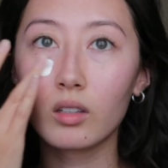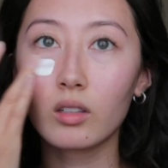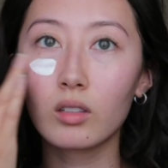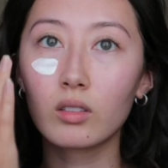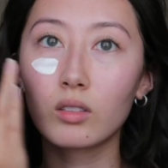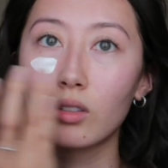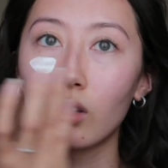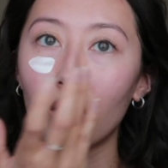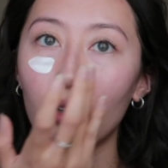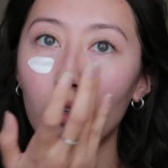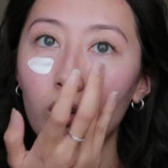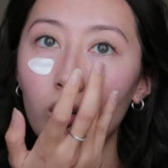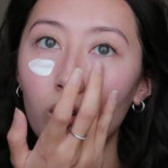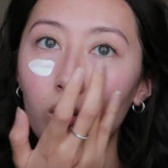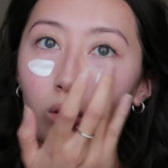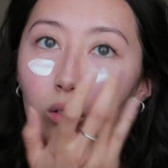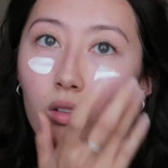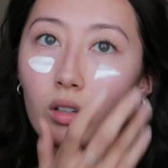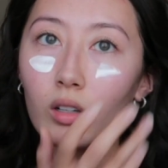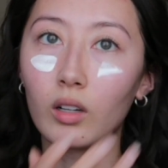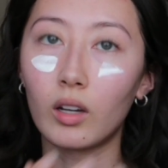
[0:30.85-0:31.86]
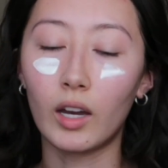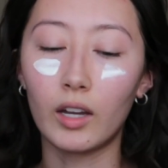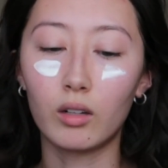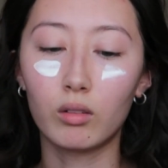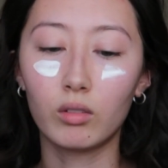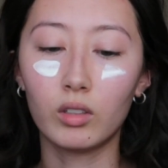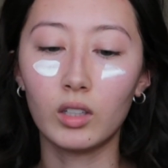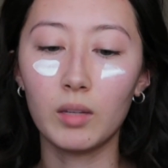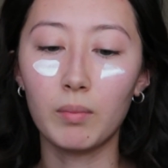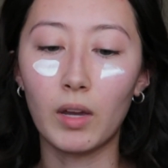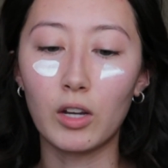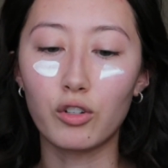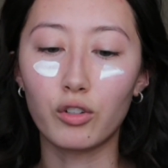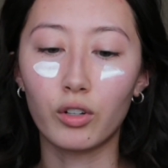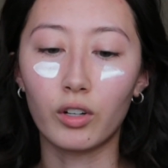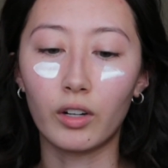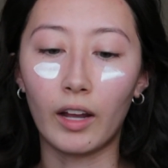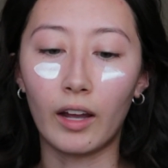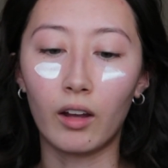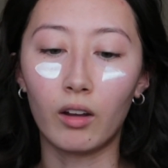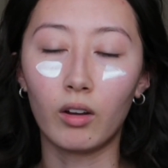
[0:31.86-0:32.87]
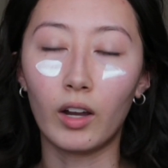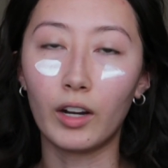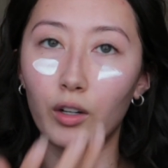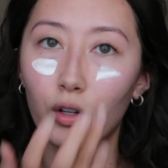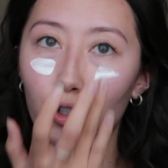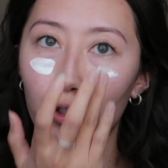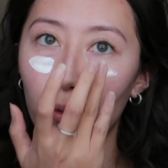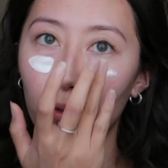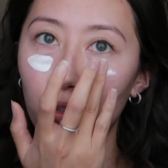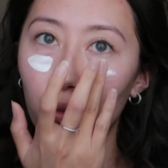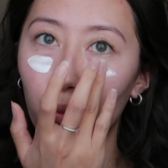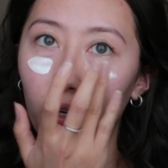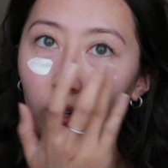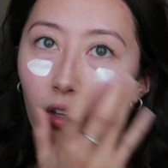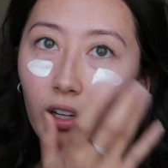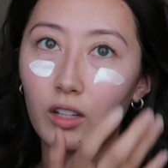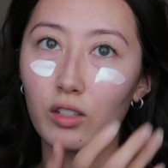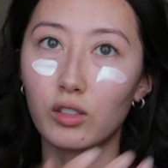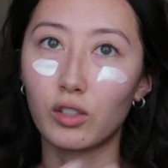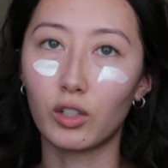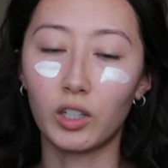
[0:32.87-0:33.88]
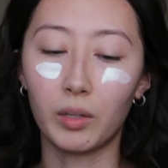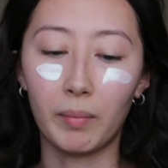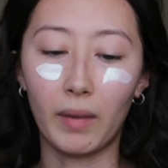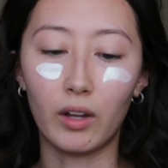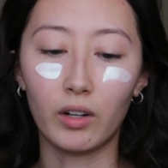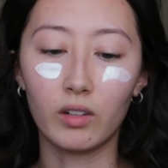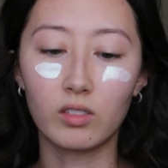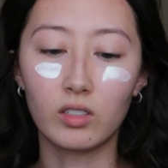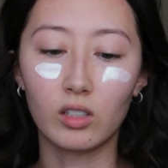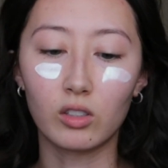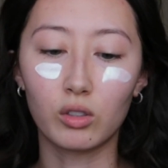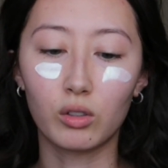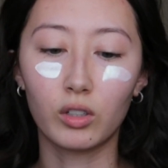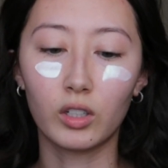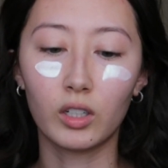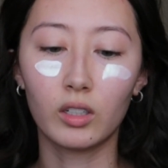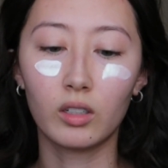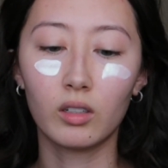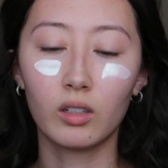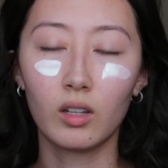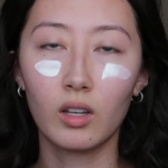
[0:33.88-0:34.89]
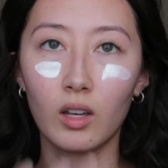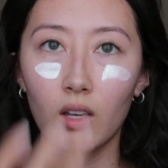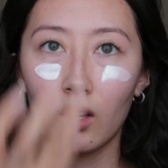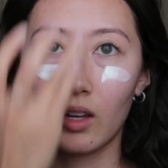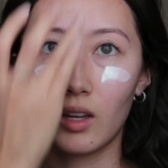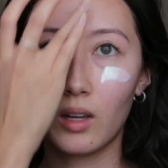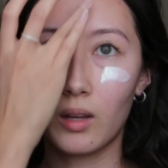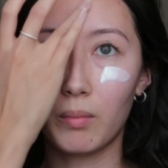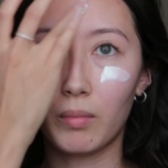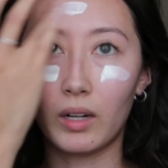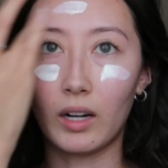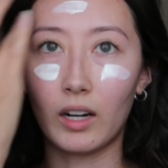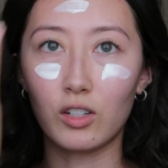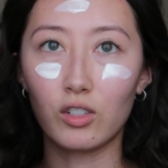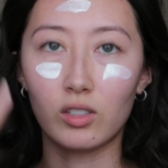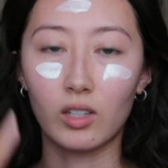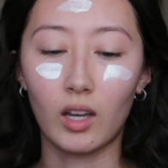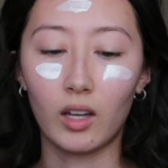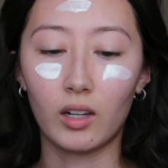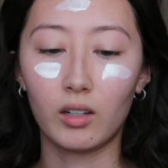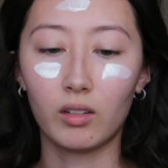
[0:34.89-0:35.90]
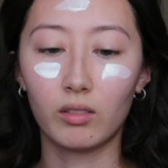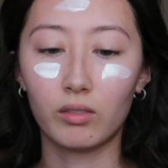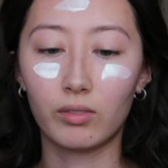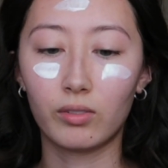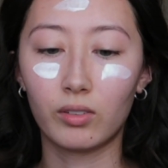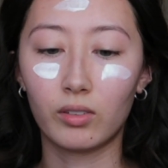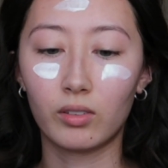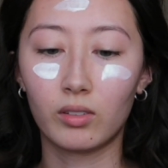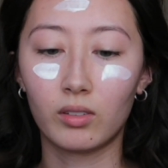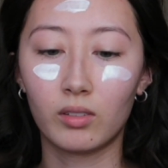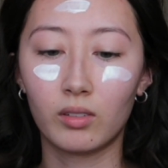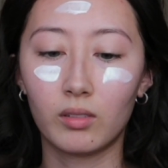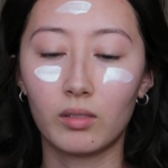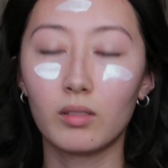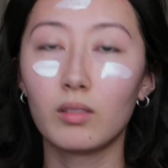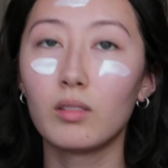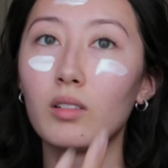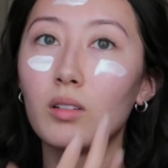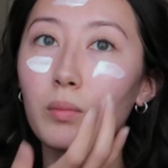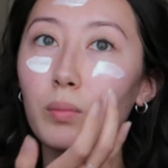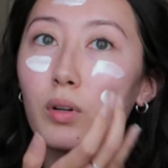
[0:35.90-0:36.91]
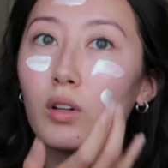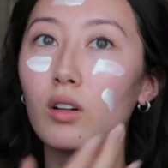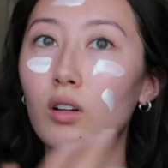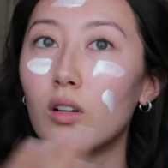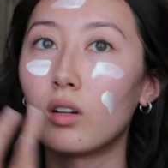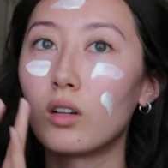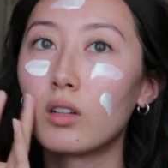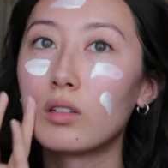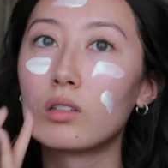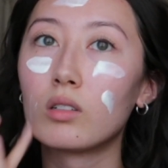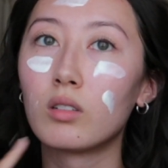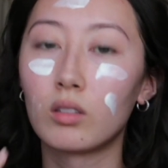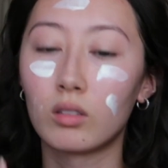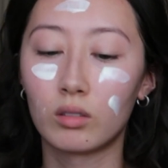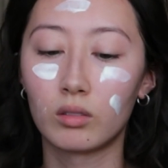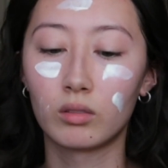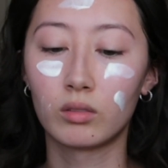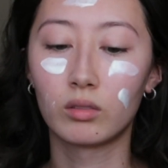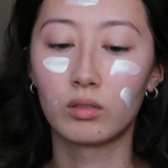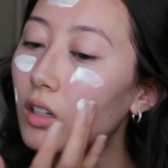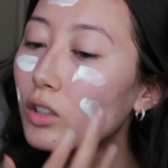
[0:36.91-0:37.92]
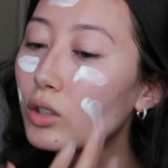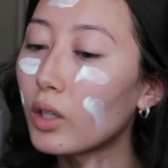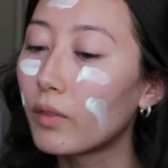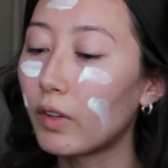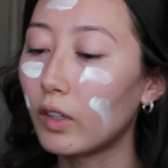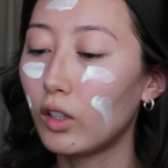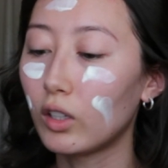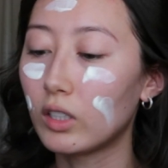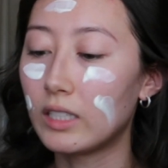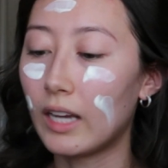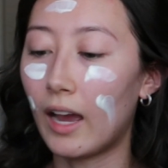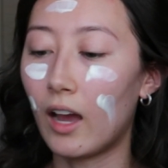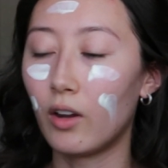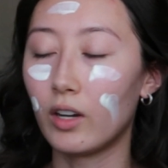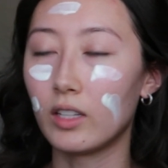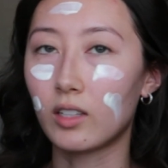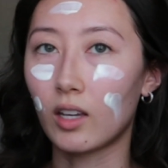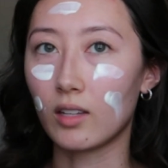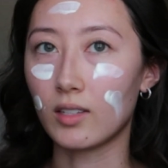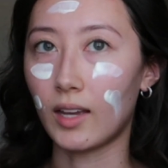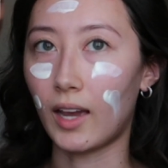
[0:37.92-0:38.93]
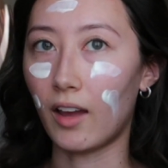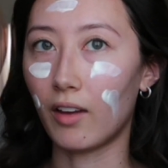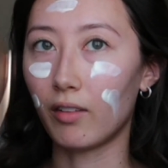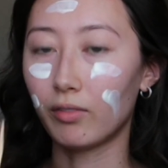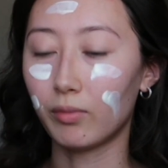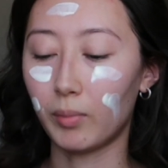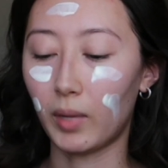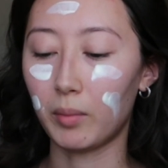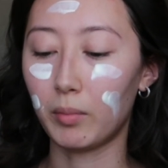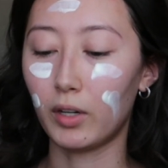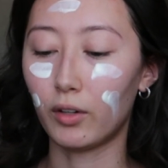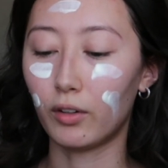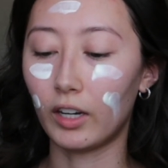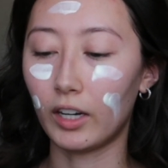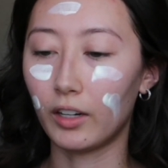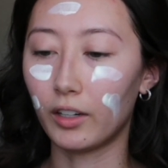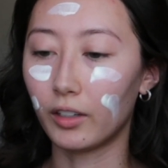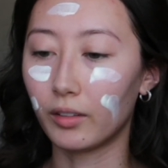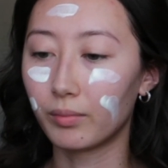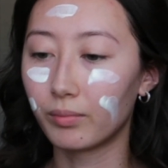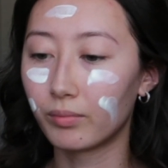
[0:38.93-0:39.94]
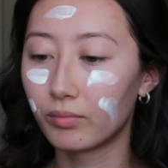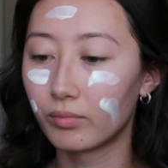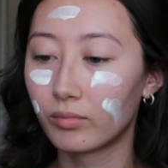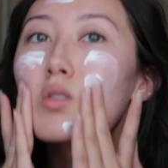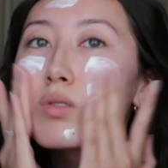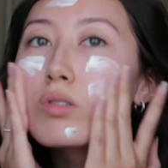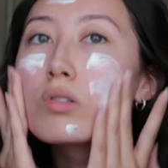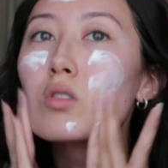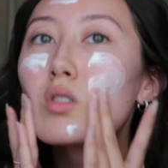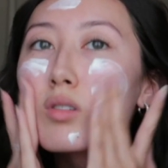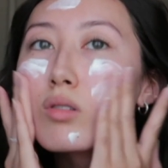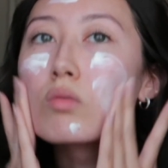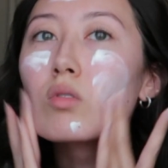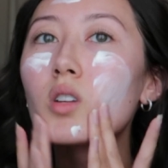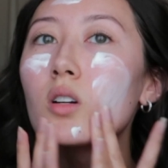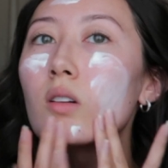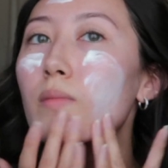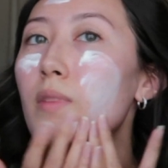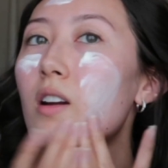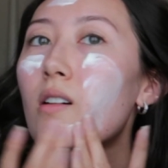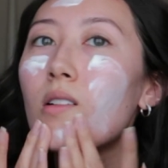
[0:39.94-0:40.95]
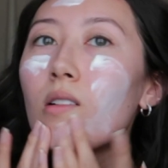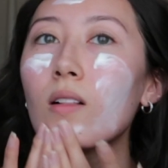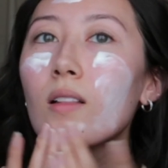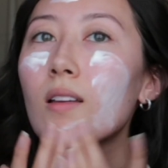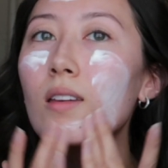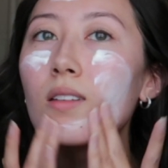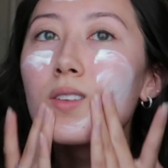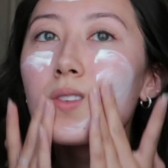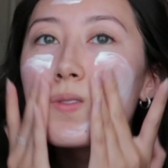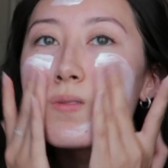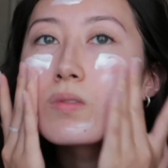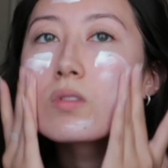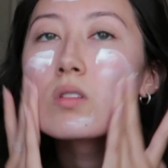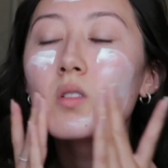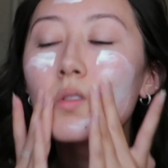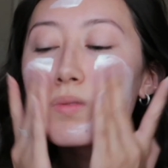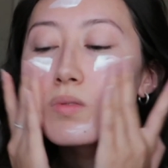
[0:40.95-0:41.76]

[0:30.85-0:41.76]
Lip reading: So I don't really measure it out. I know you're supposed to wear like a certain amount of sunscreen, but I just kind of put it on. Also, if I look down, it's because I have my mirror right here. Just gonna rub it all in.